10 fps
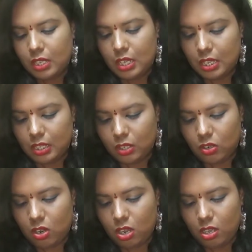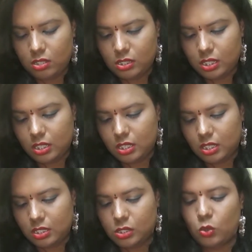And the cost
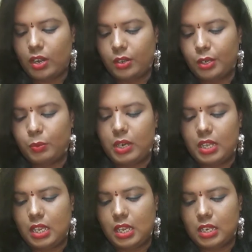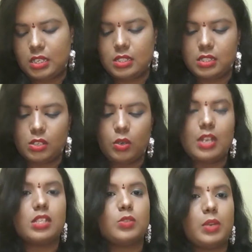is 220, and it is good
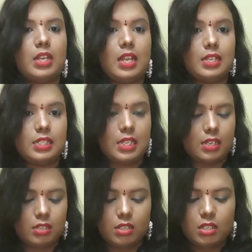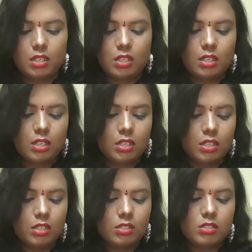until 2019.
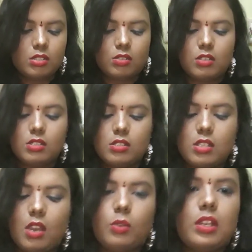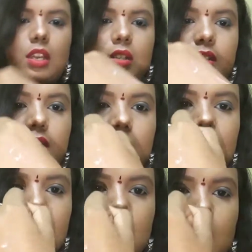So this is how the
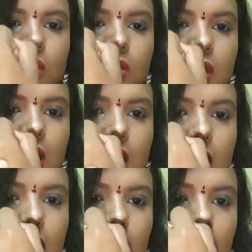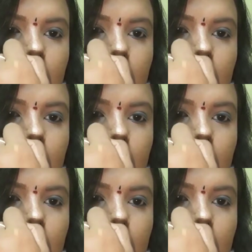consistency looks like.